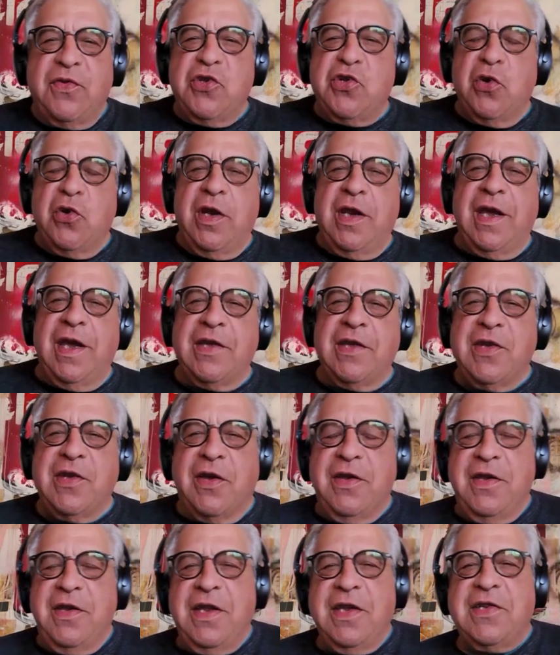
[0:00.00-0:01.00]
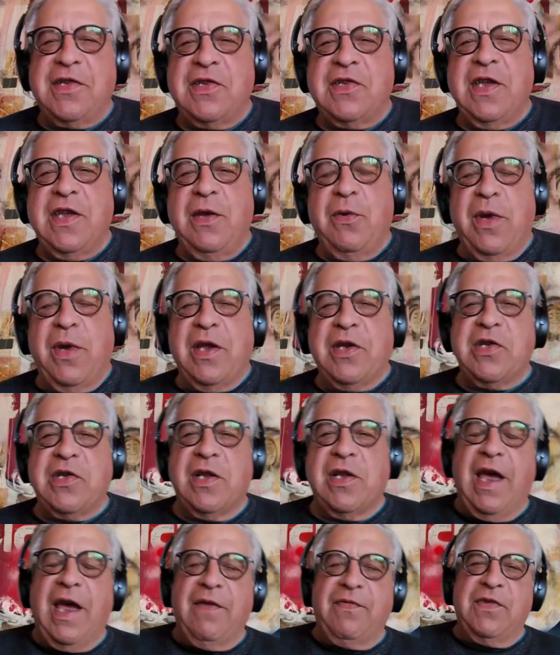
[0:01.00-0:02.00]
joining us on This Sea Ranch
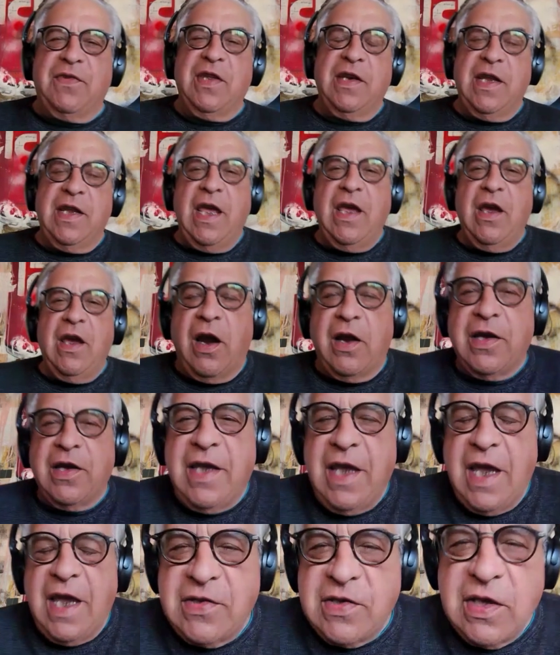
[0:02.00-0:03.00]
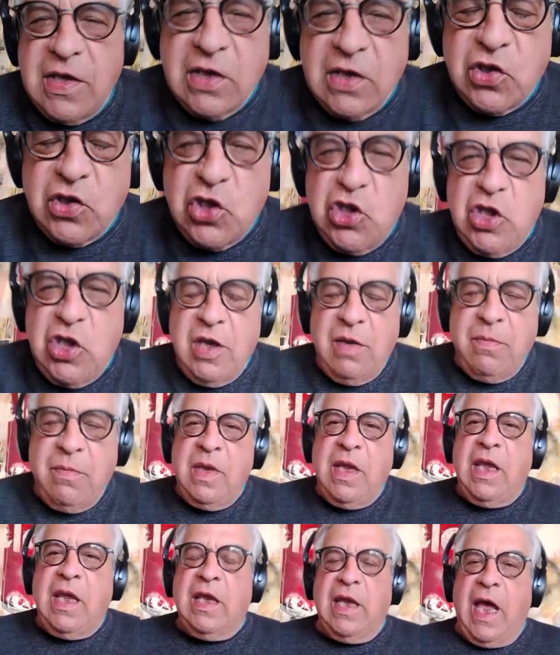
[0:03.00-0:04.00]
Life. Today, our guest is
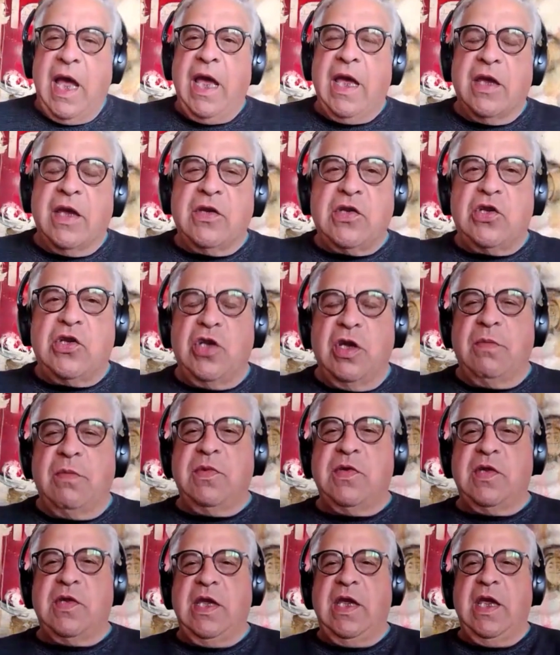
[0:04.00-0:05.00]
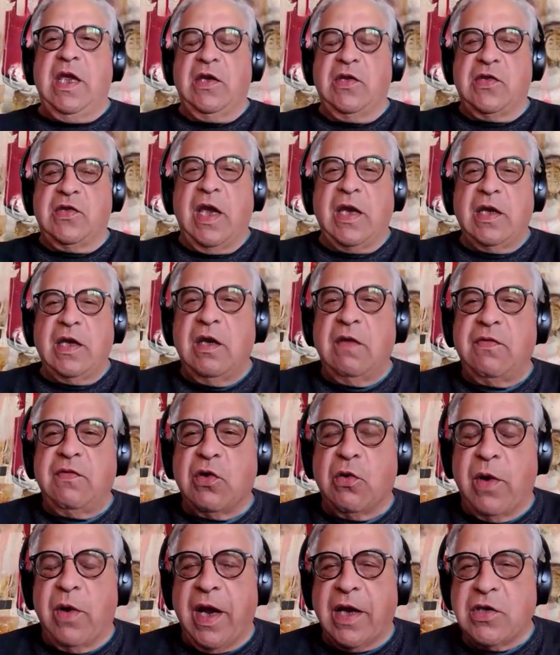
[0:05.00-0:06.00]
Jim Elias. Jim's the executive
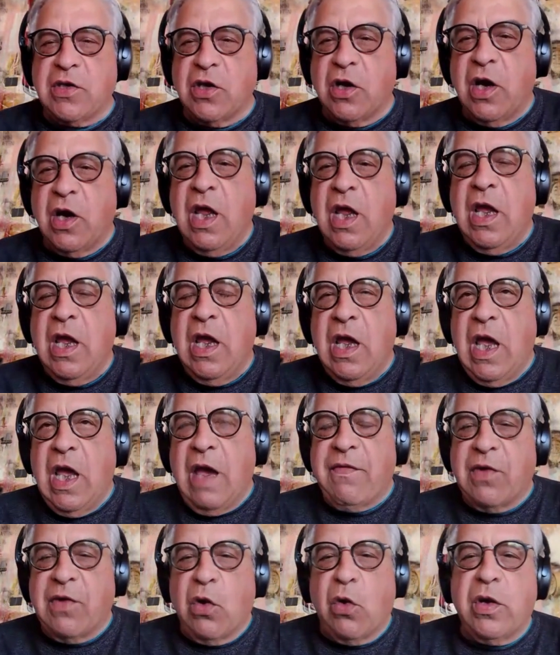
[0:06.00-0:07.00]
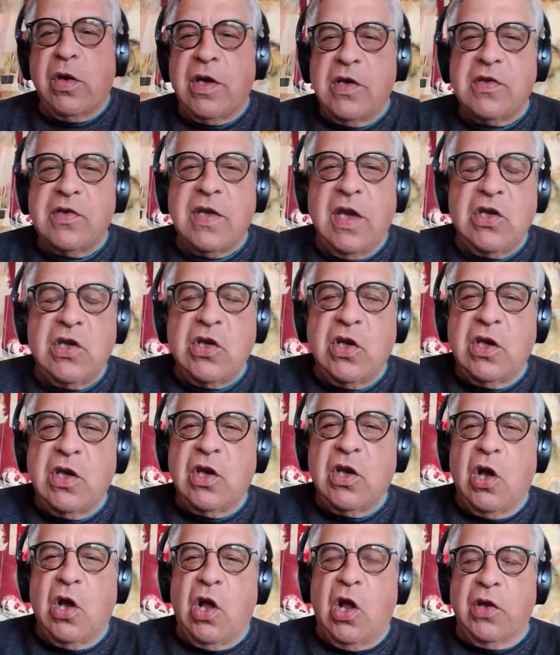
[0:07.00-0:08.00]
director of an organization
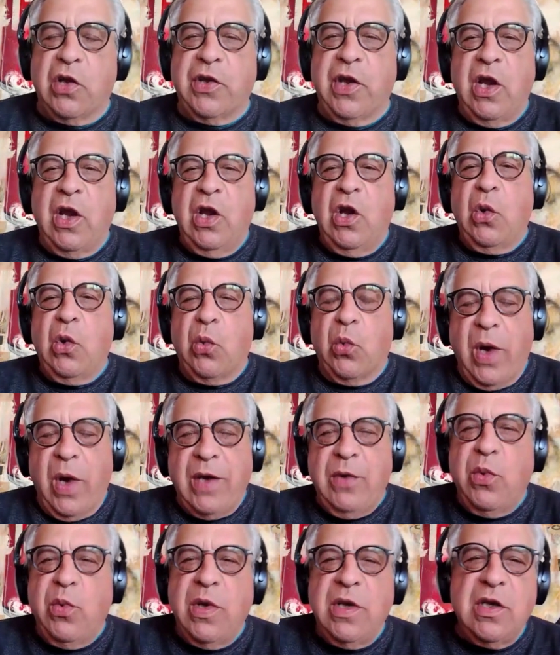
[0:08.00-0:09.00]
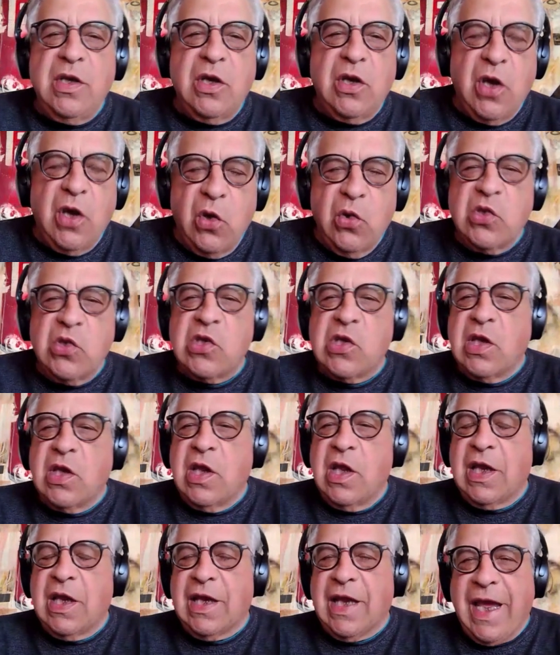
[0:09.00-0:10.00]
called Redwood Coast
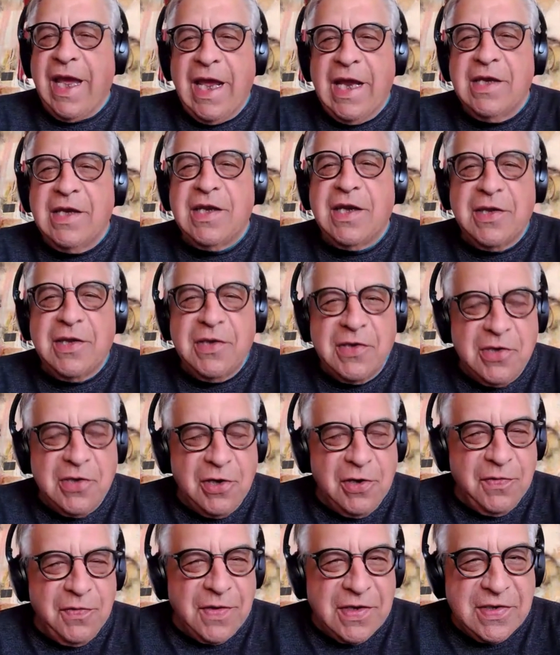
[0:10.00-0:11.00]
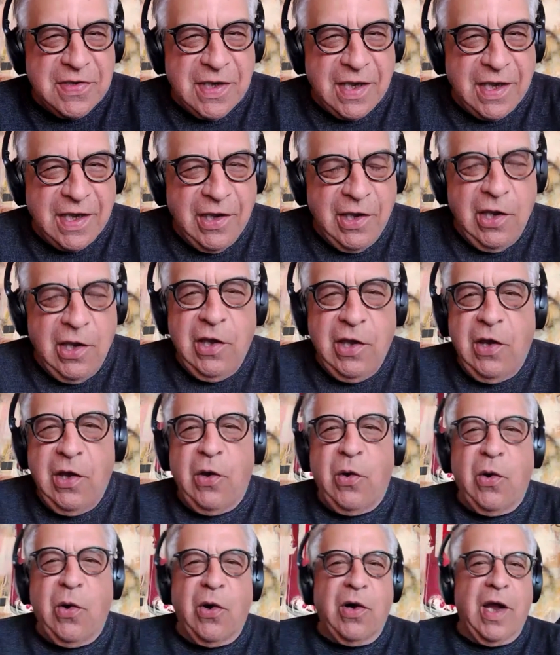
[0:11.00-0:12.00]
Land Conservancy,
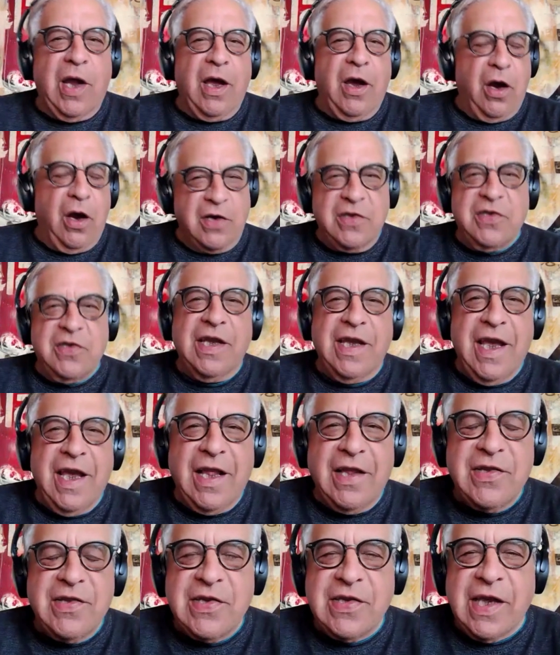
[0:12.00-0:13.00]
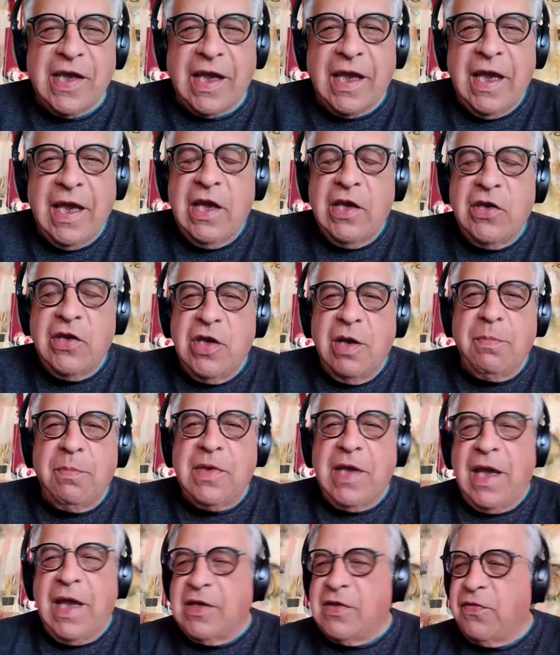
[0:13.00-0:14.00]
or RCLC. Jim,
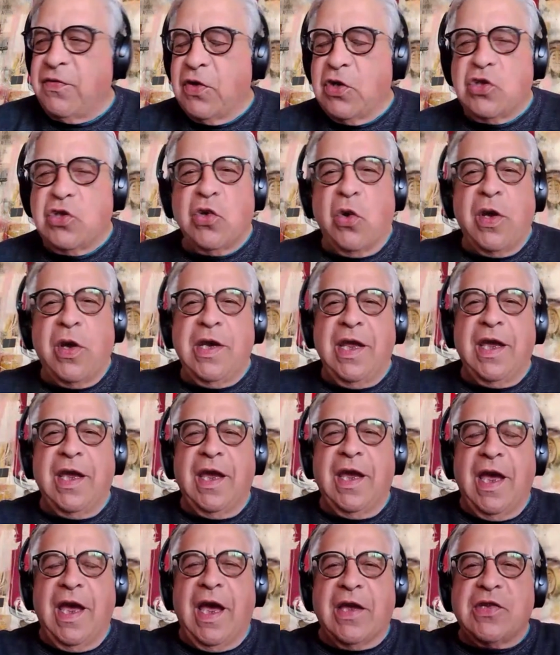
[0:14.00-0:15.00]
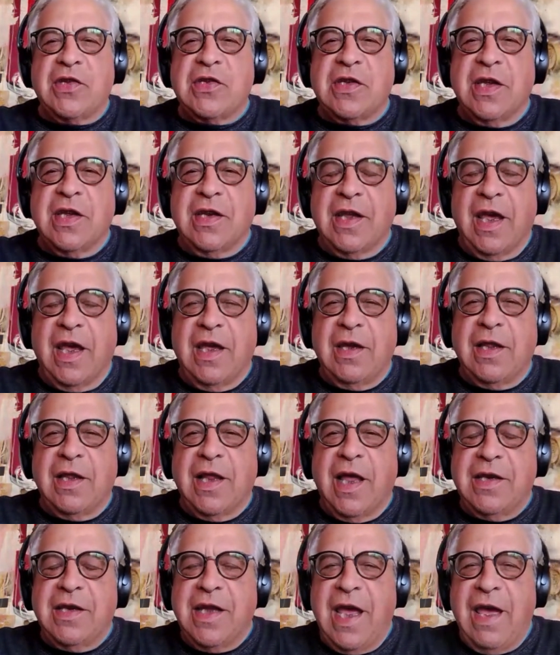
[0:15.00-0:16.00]
thanks for joining us today.
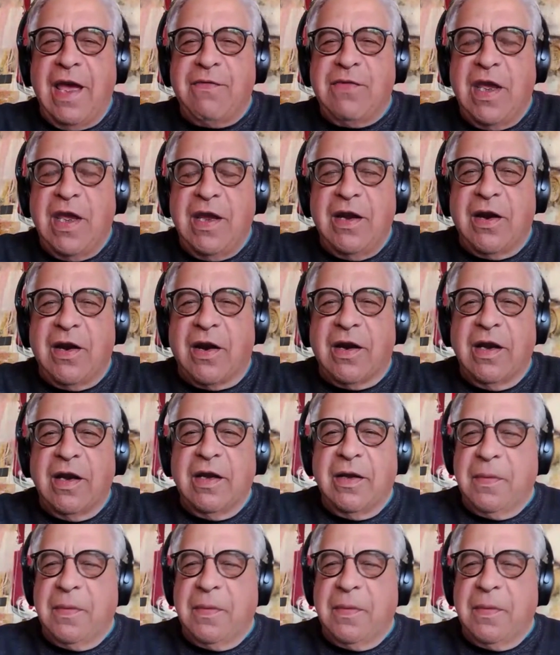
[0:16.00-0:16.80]
Glad to have you here.